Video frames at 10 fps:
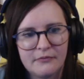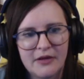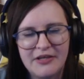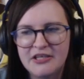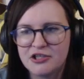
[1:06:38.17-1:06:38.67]

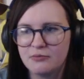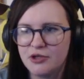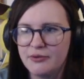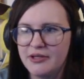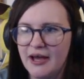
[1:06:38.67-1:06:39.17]
I need to stop
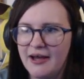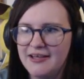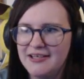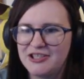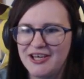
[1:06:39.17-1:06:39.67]
doing that.
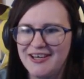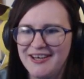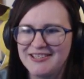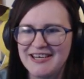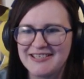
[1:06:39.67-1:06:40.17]
Is
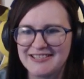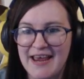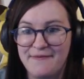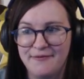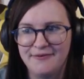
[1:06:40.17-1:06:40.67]
the cheeks are
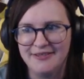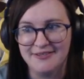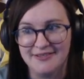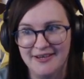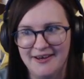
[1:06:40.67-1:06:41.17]
safe
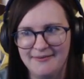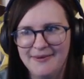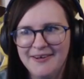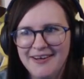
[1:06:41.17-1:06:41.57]
this time.